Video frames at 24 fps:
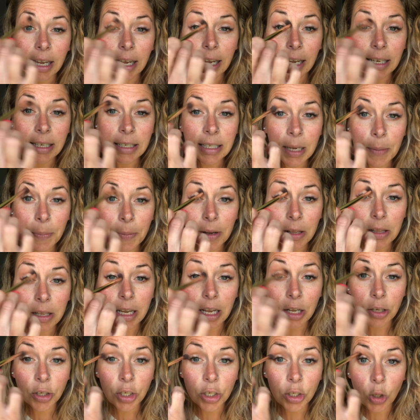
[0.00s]
And typically
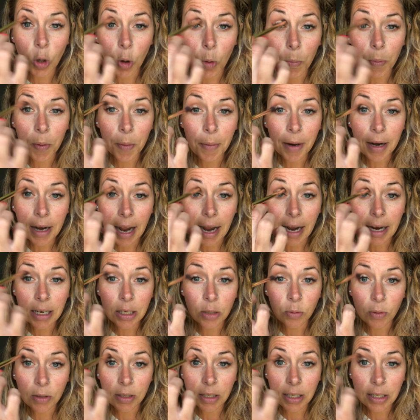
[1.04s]
I'll just open my
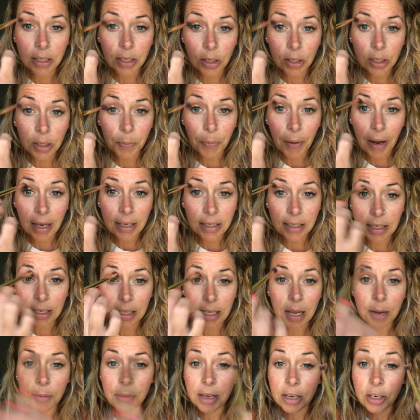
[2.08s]
eyes once I start depositing
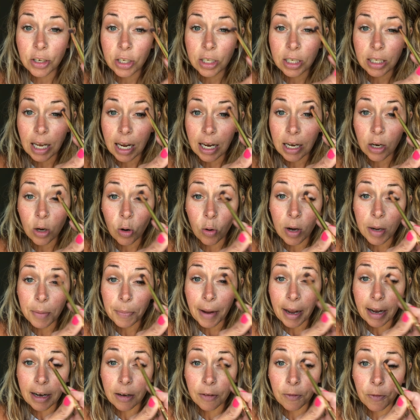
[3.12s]
them and just kind of going
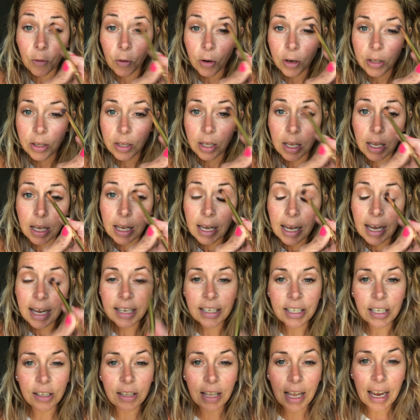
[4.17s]
back and forth
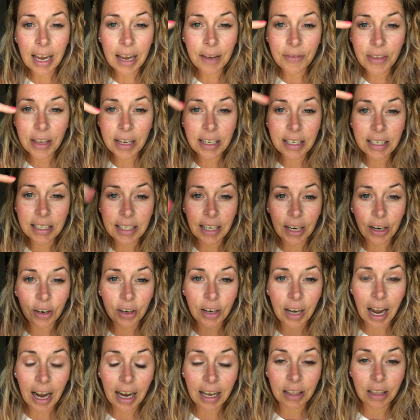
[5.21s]
until I have that
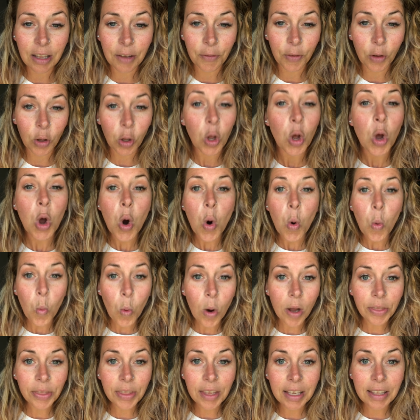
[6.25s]
desired eye level.
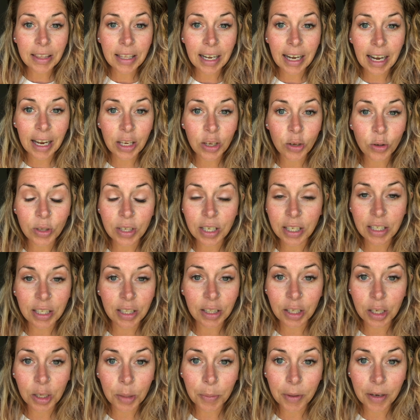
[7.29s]
One thing that I use is a
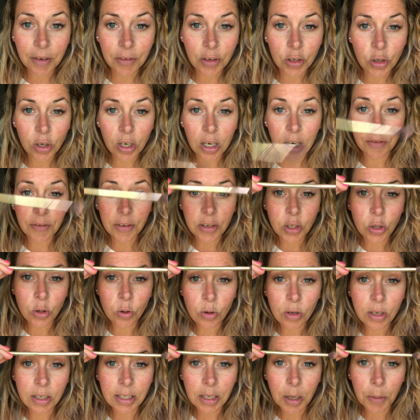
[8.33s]
little bit of a trick of a
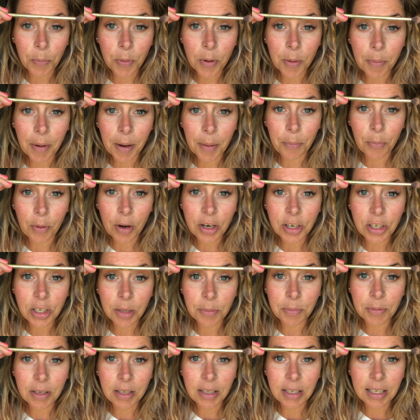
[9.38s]
tool is I'll put my brush
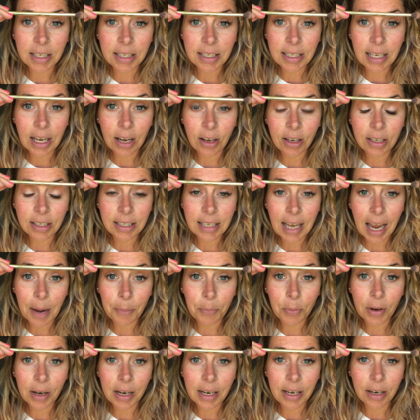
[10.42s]
up to the
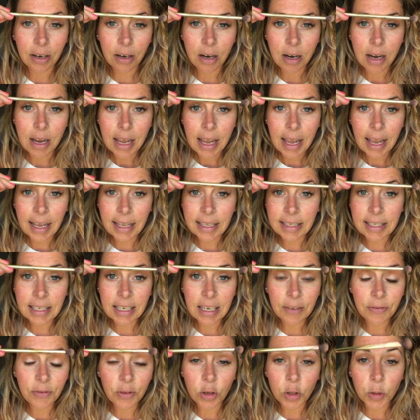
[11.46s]
top right here and see
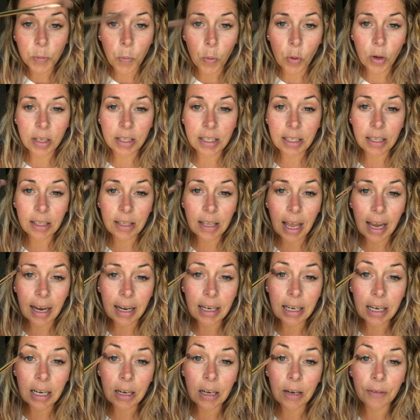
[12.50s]
if those points
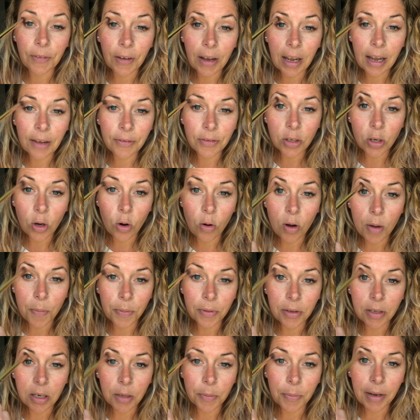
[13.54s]
align. And if I have to go up a
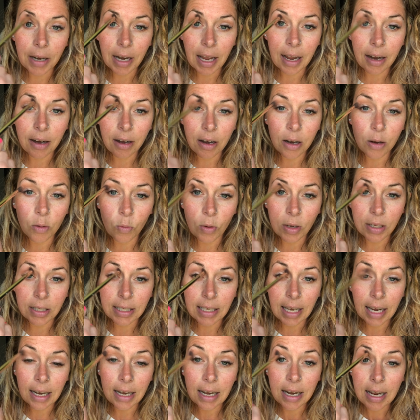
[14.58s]
little bit higher on one
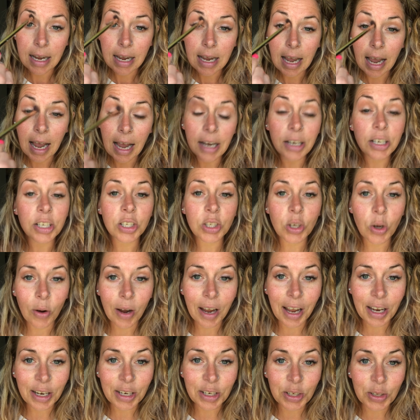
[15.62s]
side, I just go
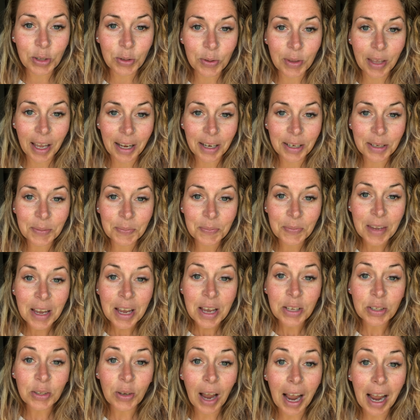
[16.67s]
ahead and do that.
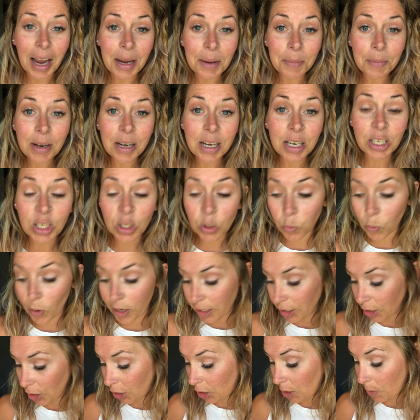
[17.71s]
So I'm gonna
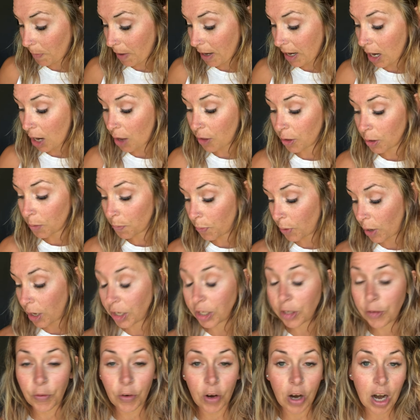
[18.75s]
switch to my other
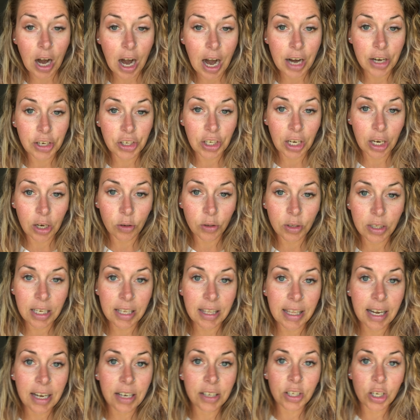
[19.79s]
brush for our eyeshadows,
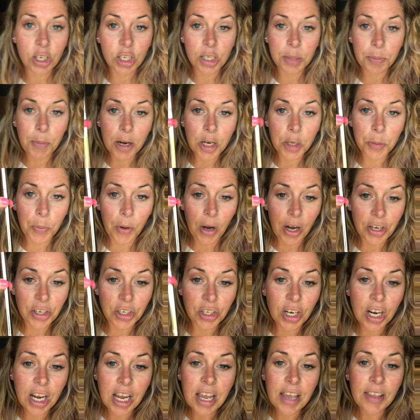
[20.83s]
and that is our smudge
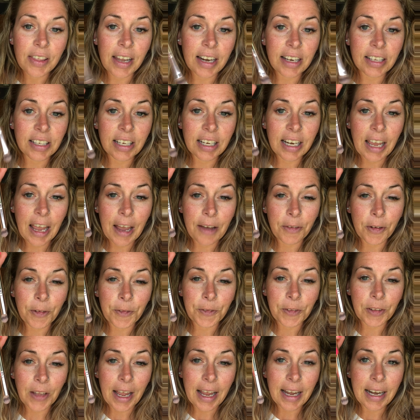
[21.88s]
brush. That is gonna have a
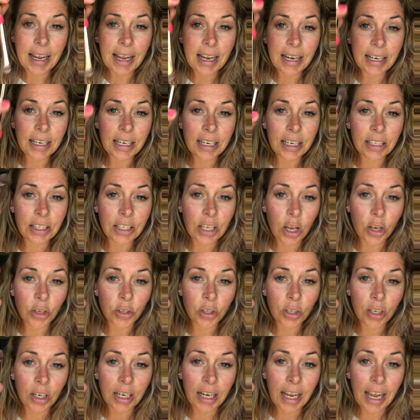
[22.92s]
flat end, and it's
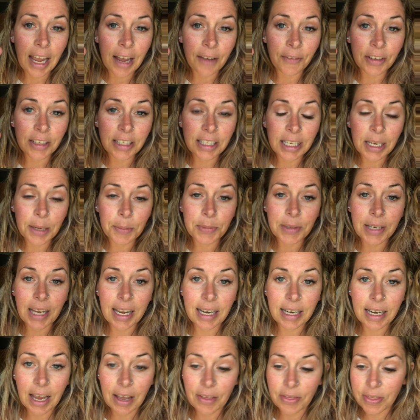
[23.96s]
also gonna have a tipped
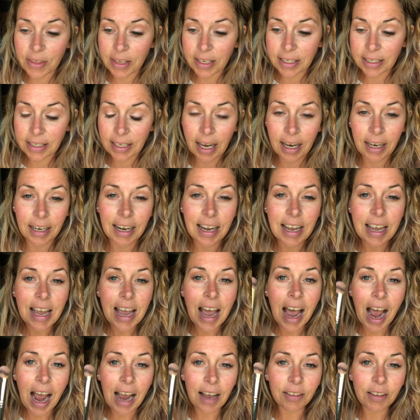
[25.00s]
end on this side.
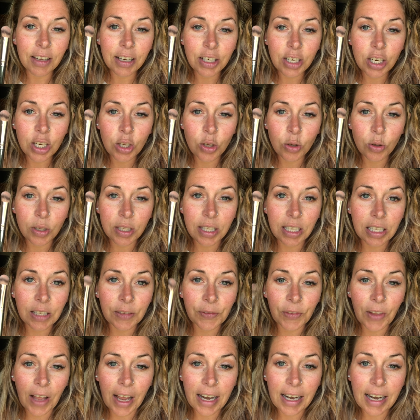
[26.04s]
I like to use this
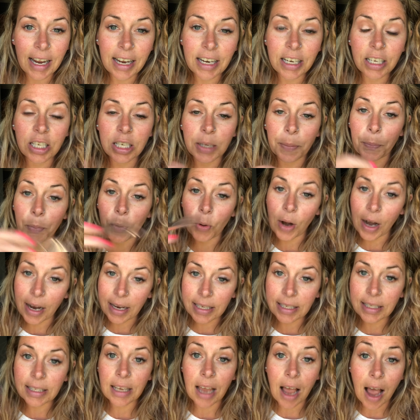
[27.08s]
flat end to
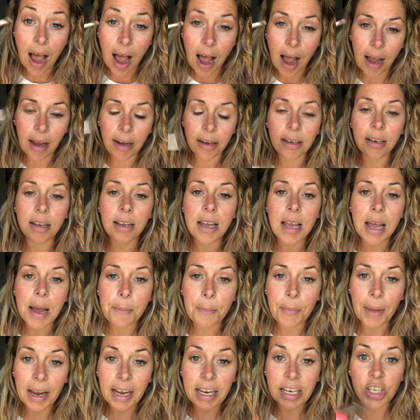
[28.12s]
press on
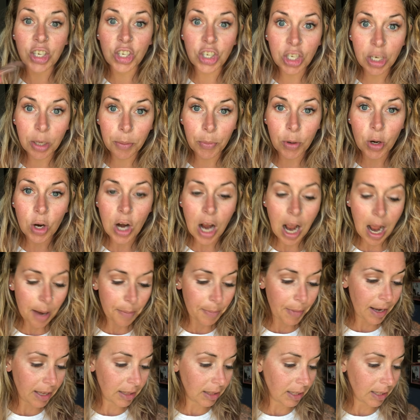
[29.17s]
my shimmer on my